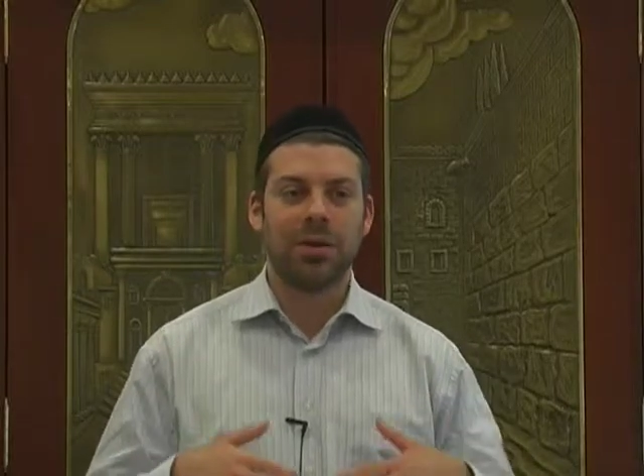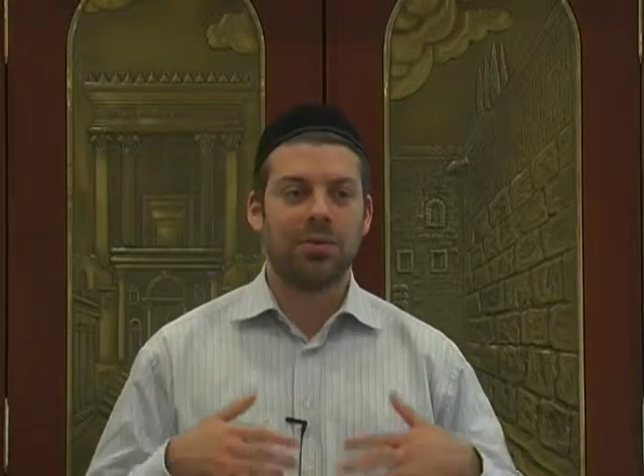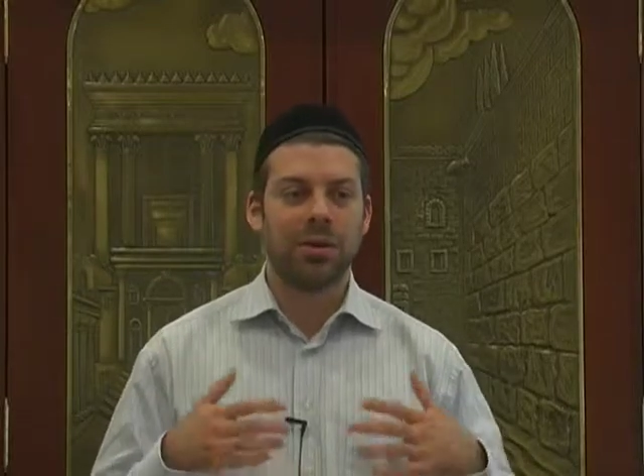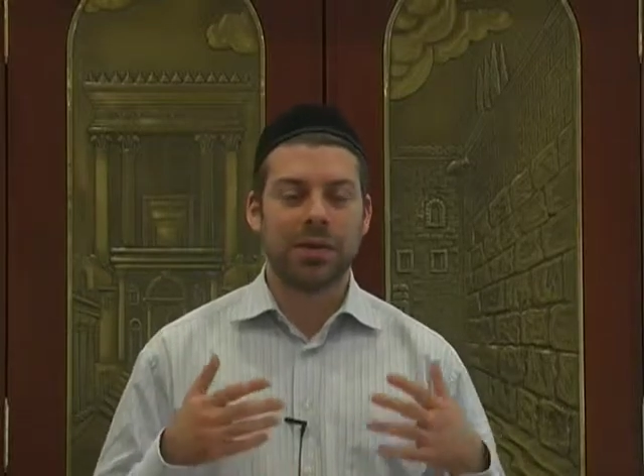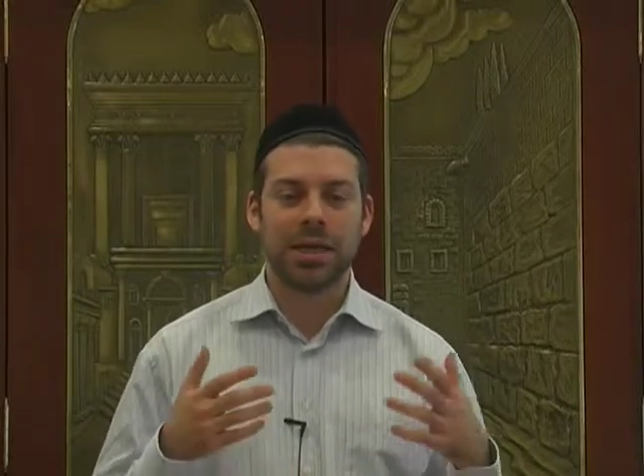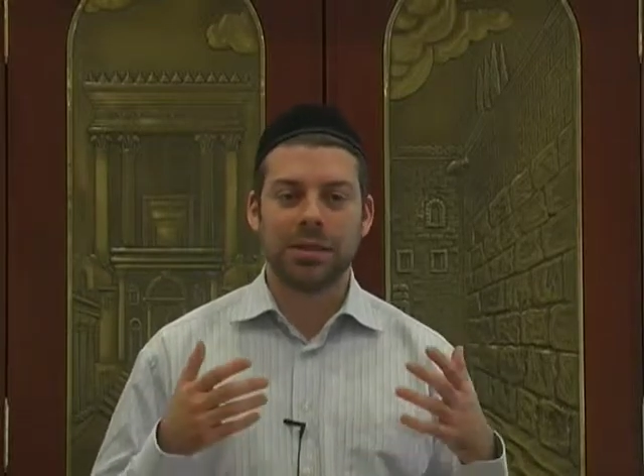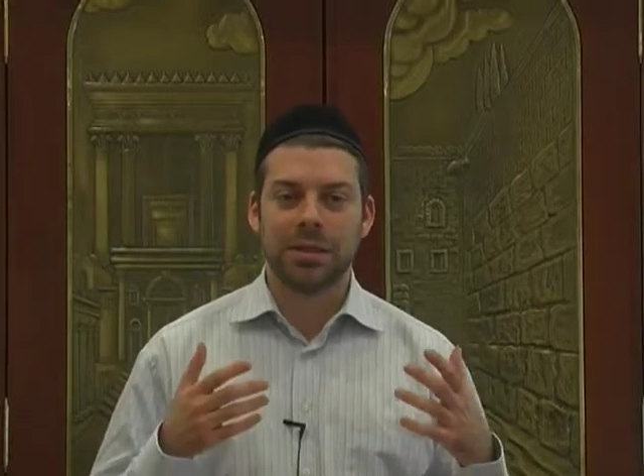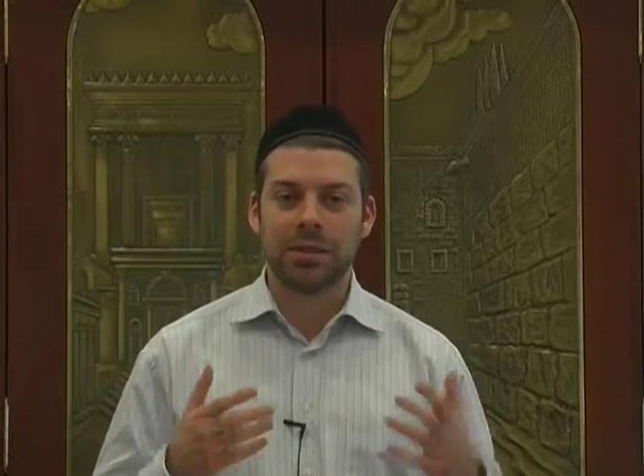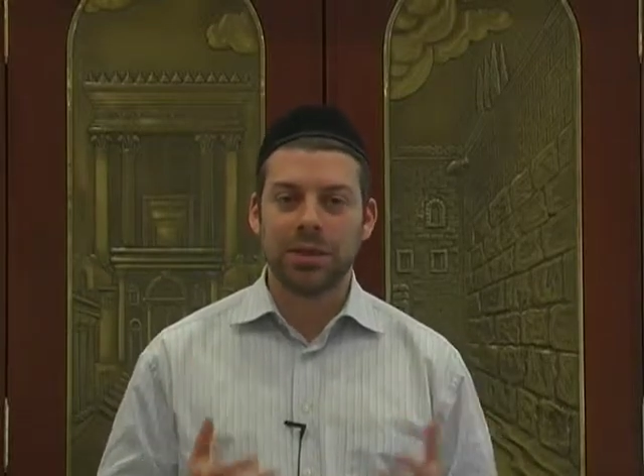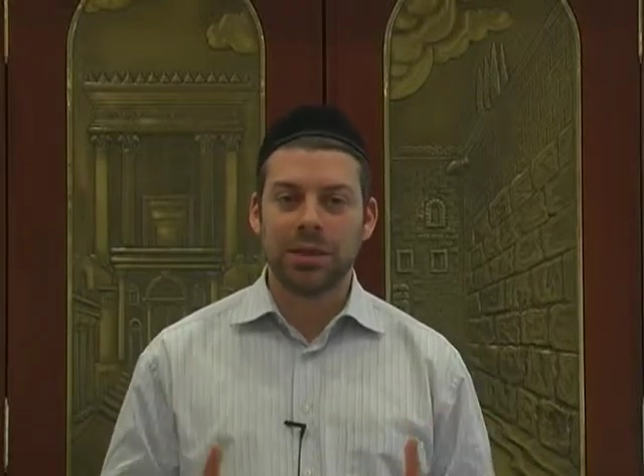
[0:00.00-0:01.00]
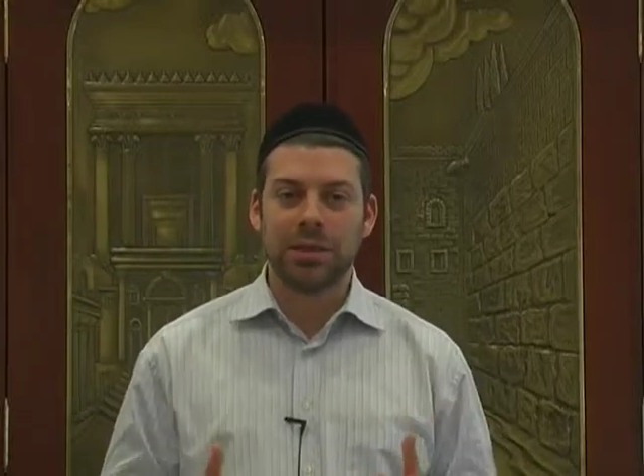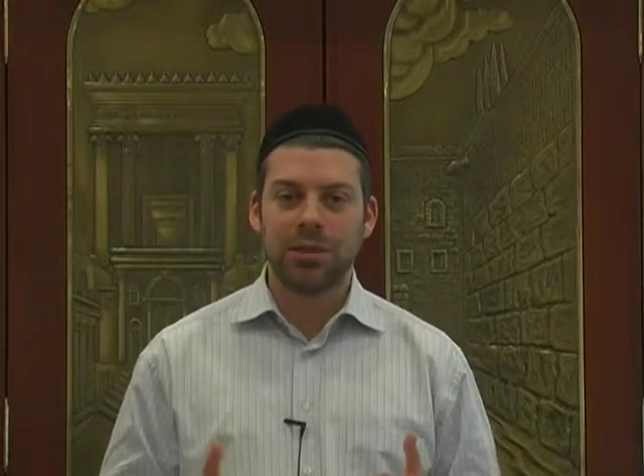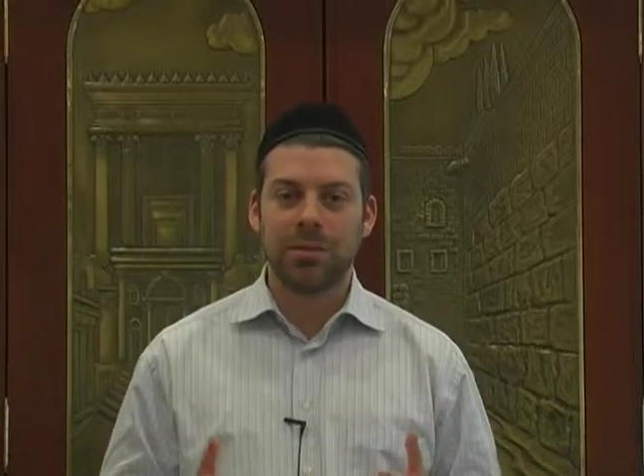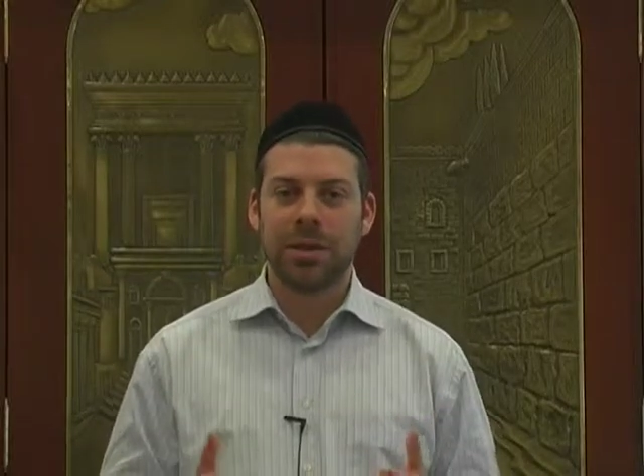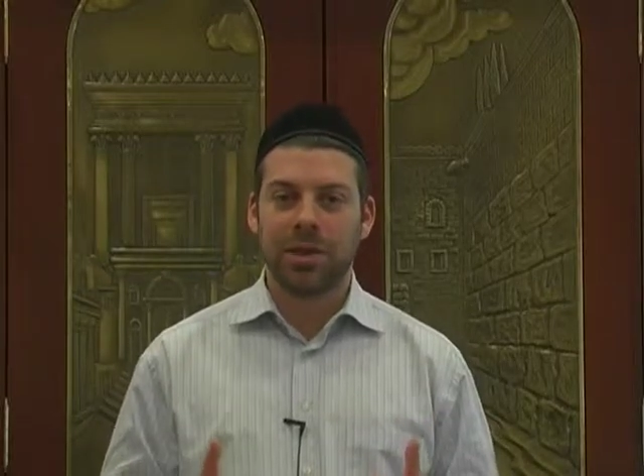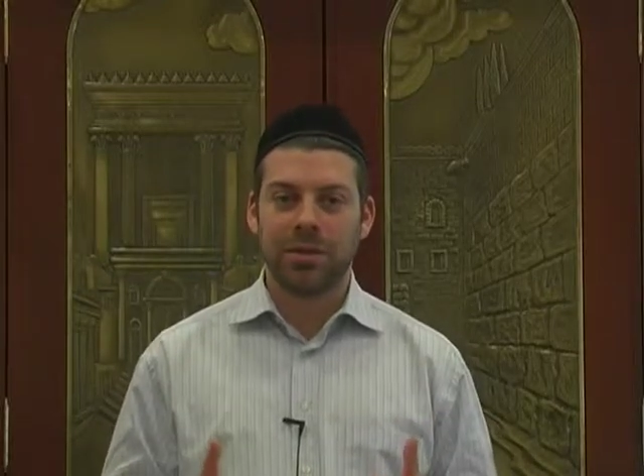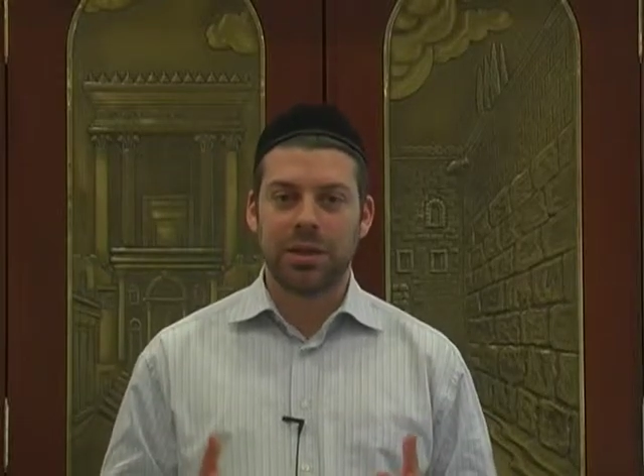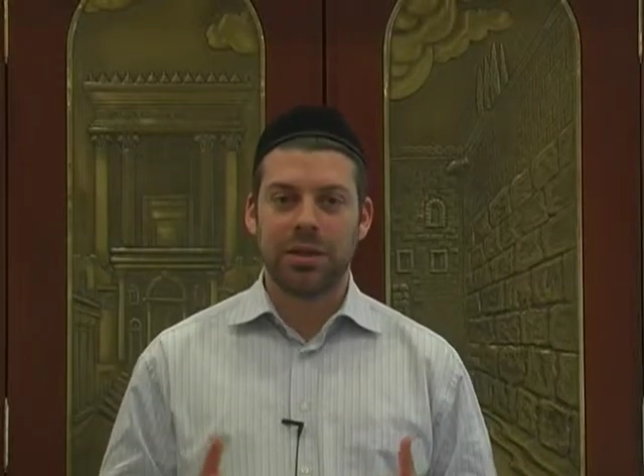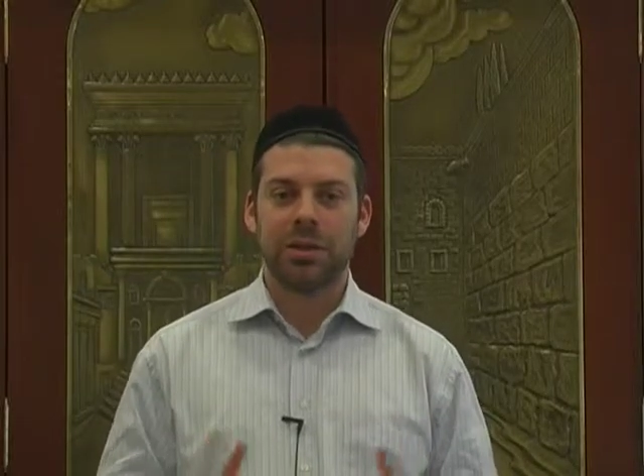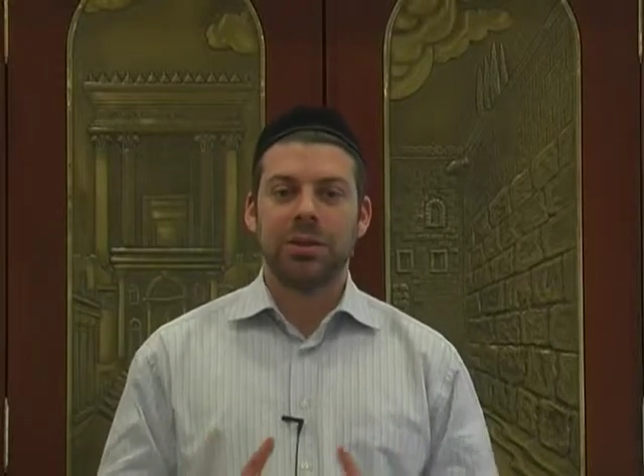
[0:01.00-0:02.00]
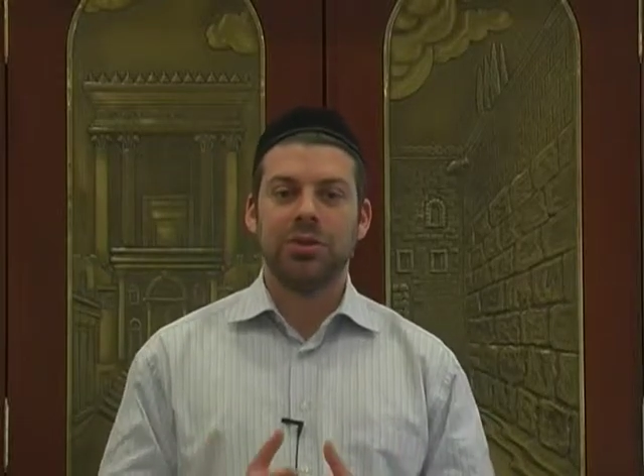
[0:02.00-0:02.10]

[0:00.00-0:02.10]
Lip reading: every day to learn a little bit of it.